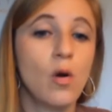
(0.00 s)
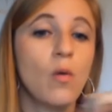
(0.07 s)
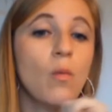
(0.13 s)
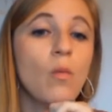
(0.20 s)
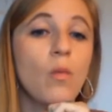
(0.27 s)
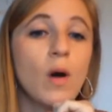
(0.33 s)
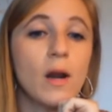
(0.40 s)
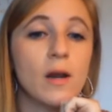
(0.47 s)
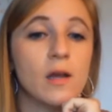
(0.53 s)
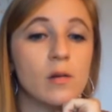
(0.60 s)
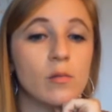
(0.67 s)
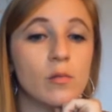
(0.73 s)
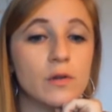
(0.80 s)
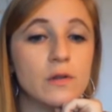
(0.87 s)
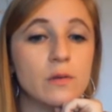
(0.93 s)
What
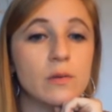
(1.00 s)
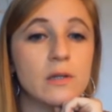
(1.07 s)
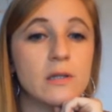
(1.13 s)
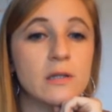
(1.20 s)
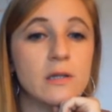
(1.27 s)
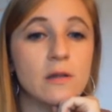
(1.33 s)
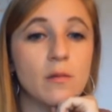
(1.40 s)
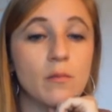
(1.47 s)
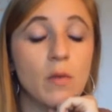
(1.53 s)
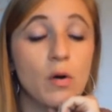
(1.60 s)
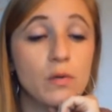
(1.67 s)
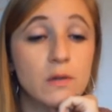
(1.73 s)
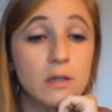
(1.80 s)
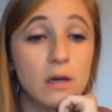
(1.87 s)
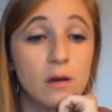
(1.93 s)
animal did we see the
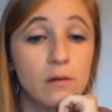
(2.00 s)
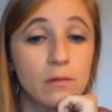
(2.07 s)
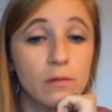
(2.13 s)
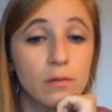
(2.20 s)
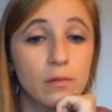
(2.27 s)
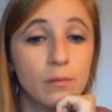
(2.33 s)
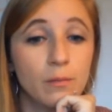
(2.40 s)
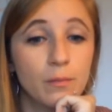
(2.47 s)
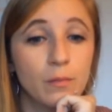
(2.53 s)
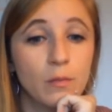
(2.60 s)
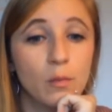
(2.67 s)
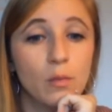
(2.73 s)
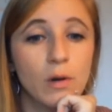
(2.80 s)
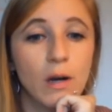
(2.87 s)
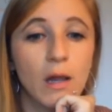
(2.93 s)
most of?
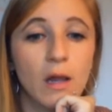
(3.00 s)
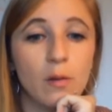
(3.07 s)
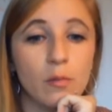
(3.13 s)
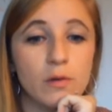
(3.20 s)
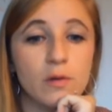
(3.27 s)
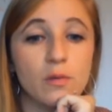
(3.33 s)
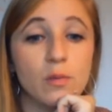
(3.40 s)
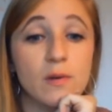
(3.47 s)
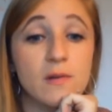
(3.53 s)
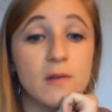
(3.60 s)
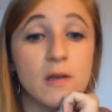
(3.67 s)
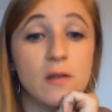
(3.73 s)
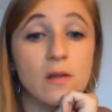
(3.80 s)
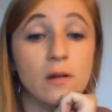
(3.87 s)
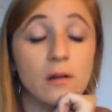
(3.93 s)
What animal did we
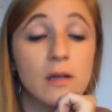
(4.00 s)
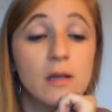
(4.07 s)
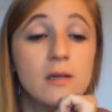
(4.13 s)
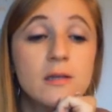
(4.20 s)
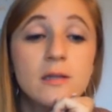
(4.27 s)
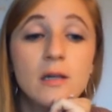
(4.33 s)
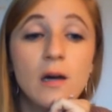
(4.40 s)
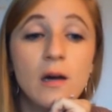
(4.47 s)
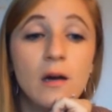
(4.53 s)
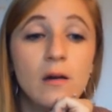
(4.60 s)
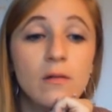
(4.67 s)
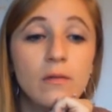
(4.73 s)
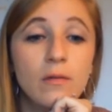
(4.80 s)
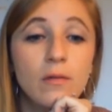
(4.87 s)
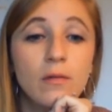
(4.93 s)
see the least
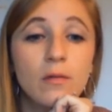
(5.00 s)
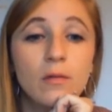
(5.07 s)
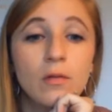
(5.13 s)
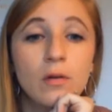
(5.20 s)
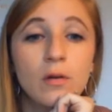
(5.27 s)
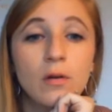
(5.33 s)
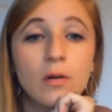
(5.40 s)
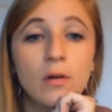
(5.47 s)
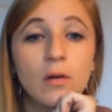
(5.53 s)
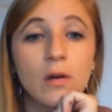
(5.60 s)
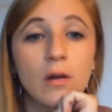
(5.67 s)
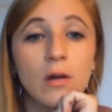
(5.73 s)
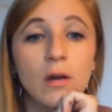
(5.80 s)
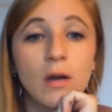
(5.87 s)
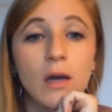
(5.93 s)
of?
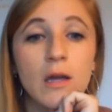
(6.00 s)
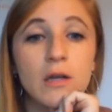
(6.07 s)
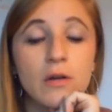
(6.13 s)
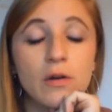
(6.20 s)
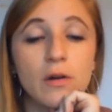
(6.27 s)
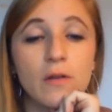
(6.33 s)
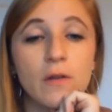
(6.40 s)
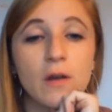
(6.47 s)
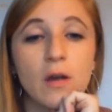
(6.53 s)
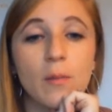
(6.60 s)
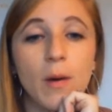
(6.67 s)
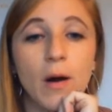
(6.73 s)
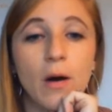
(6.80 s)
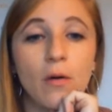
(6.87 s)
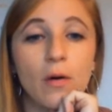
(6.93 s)
And you could think
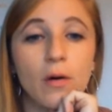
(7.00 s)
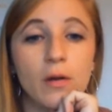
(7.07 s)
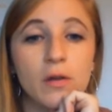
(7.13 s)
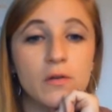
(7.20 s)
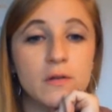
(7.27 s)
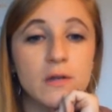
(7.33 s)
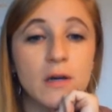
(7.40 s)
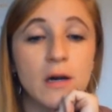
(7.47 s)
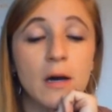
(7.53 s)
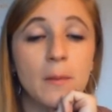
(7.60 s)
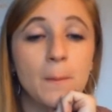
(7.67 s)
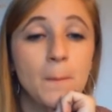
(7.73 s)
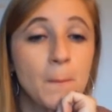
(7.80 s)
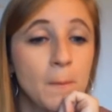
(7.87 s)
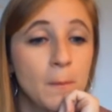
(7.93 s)
about, you saw
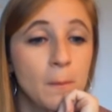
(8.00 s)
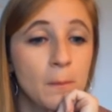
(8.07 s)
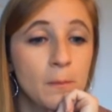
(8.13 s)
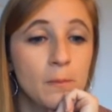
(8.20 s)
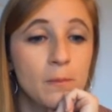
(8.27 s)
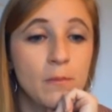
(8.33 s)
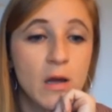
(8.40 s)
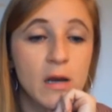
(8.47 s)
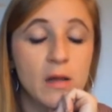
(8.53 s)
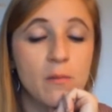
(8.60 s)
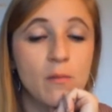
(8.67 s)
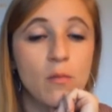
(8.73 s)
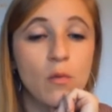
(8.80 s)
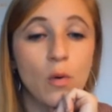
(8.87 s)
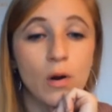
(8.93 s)
many
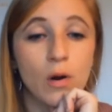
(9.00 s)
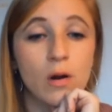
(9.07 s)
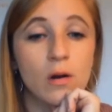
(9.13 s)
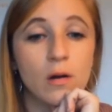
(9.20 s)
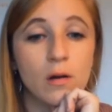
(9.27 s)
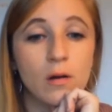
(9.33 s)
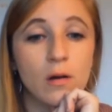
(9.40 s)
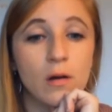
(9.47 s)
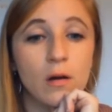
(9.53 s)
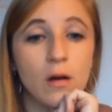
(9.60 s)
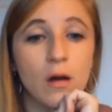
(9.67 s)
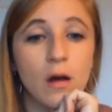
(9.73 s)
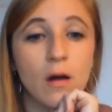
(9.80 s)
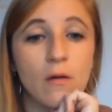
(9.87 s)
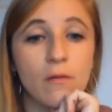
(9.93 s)
more
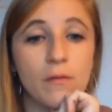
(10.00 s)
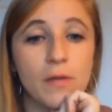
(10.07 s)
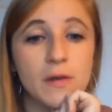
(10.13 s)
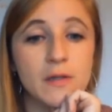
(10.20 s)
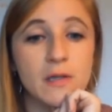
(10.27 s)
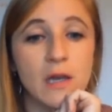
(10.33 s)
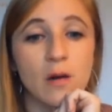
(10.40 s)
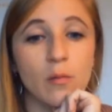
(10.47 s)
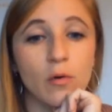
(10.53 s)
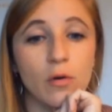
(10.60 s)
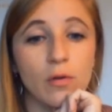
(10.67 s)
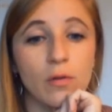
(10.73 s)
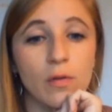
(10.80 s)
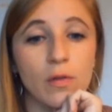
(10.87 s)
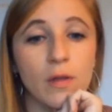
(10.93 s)
of this
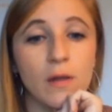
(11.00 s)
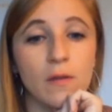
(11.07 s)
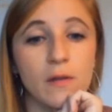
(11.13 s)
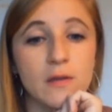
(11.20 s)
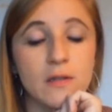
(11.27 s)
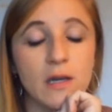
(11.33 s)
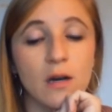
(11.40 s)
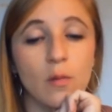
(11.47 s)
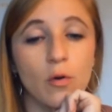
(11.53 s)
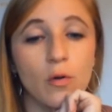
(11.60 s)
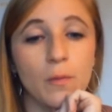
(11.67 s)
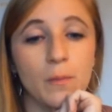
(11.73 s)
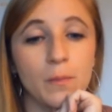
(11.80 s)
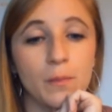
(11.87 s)
animal than this animal.